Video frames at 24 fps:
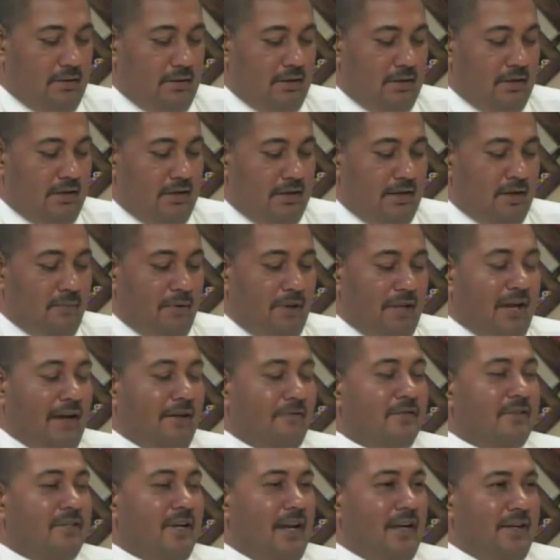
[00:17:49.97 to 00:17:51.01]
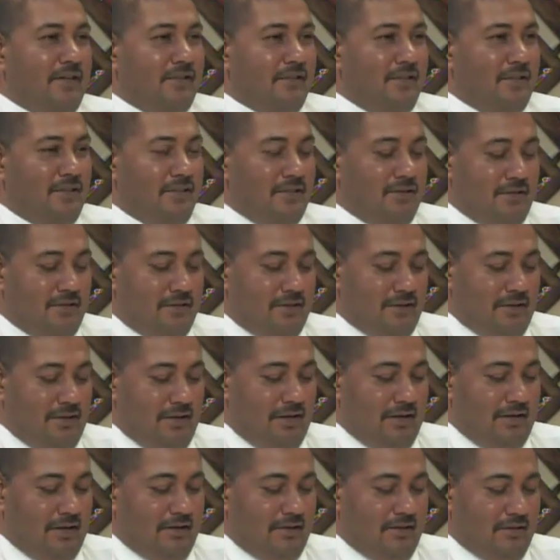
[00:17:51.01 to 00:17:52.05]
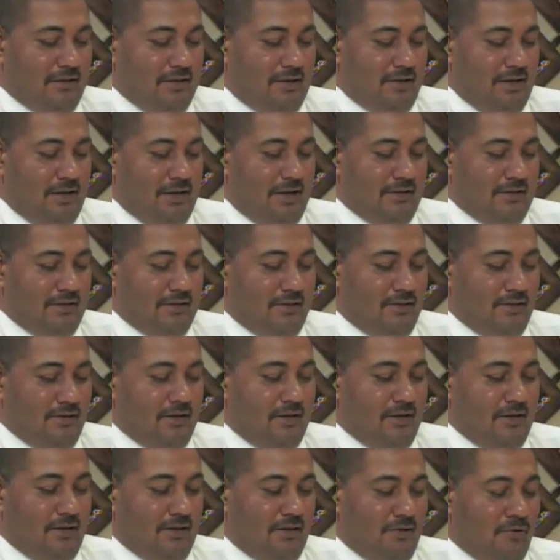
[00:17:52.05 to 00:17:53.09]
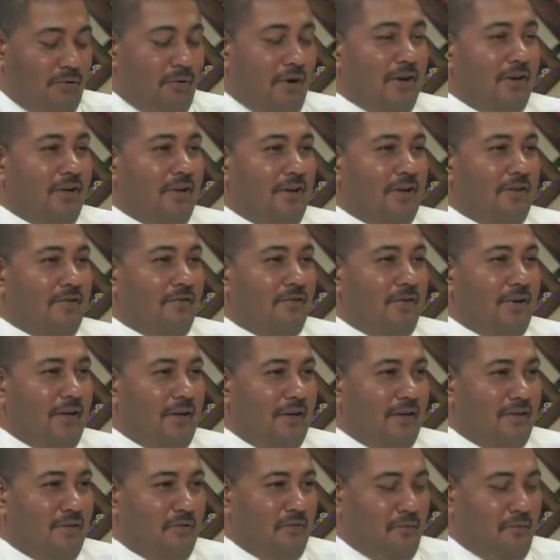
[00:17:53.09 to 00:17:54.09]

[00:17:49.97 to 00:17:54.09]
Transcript: Indeed, we have challenges. And as a growing country,